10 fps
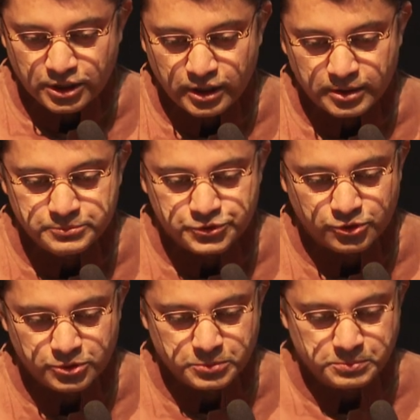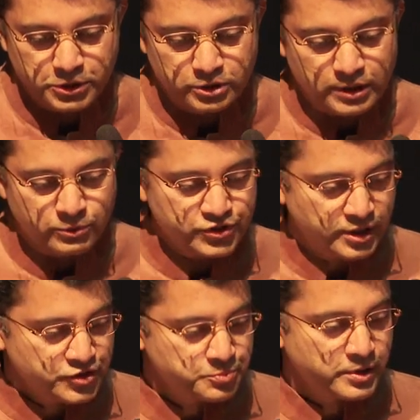I was
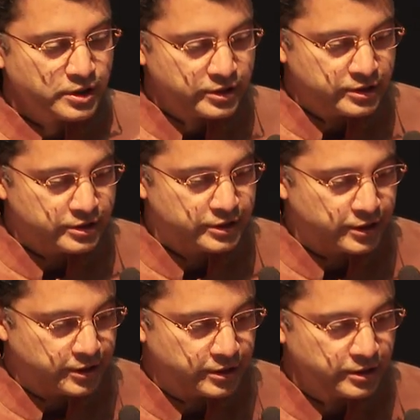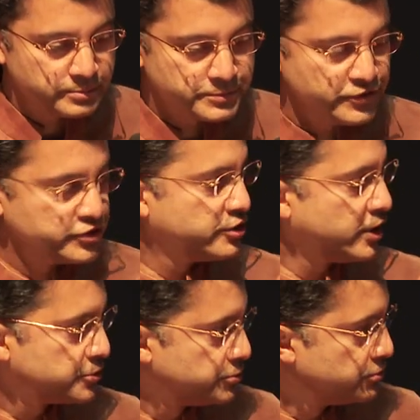asked by Professor
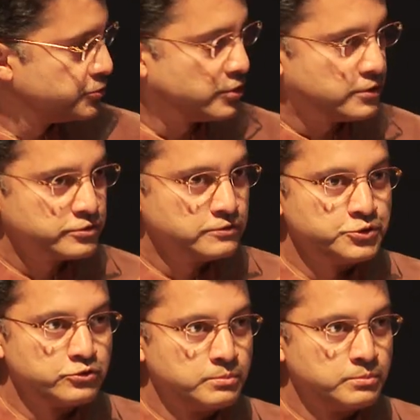Thakur to offer a few